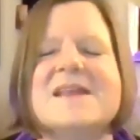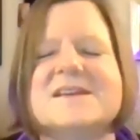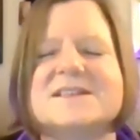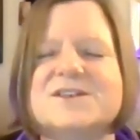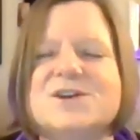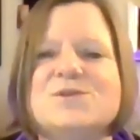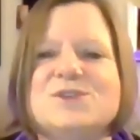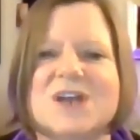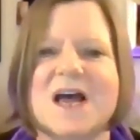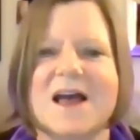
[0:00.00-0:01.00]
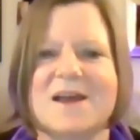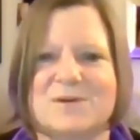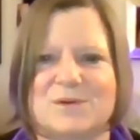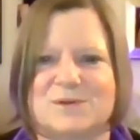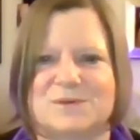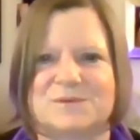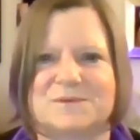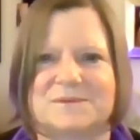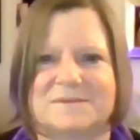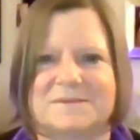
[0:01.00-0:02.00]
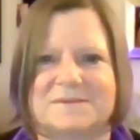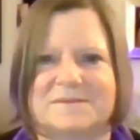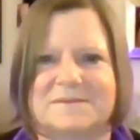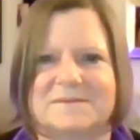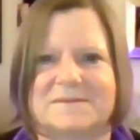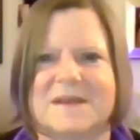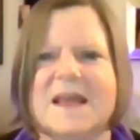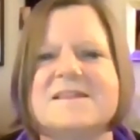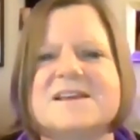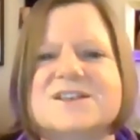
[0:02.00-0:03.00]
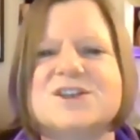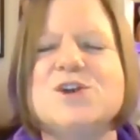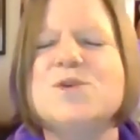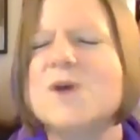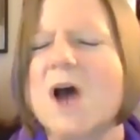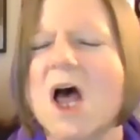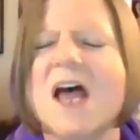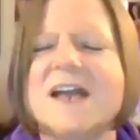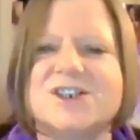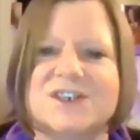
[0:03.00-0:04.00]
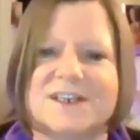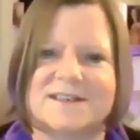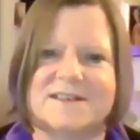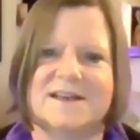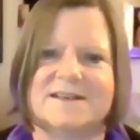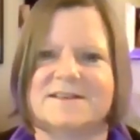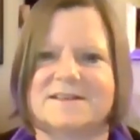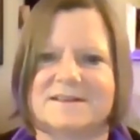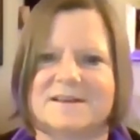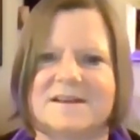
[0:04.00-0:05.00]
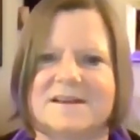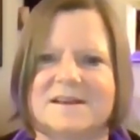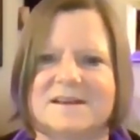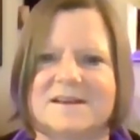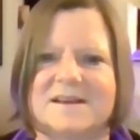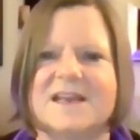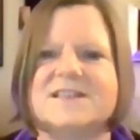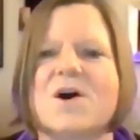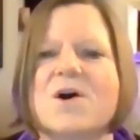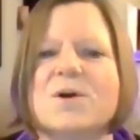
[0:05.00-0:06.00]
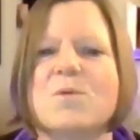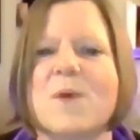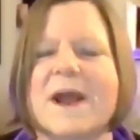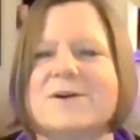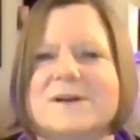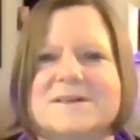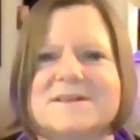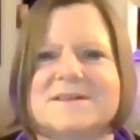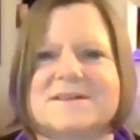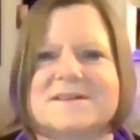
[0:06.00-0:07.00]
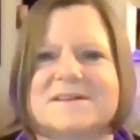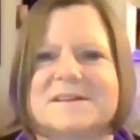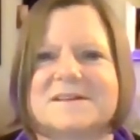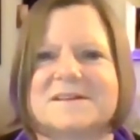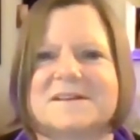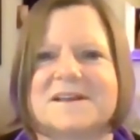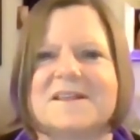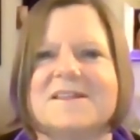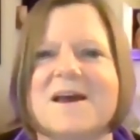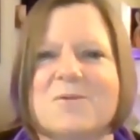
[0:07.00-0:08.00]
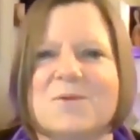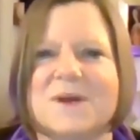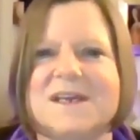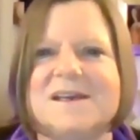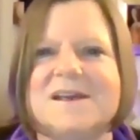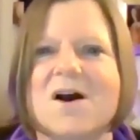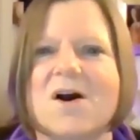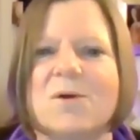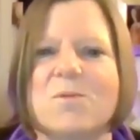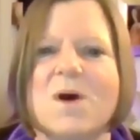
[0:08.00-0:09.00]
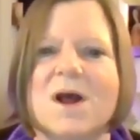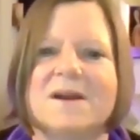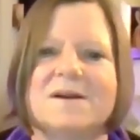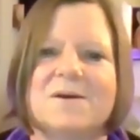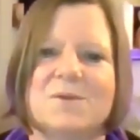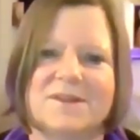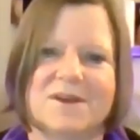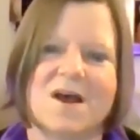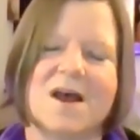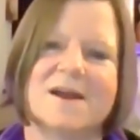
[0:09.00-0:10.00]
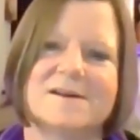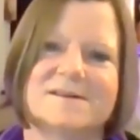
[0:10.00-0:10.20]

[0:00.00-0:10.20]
This new child, this new consciousness is our awareness that we are one with God.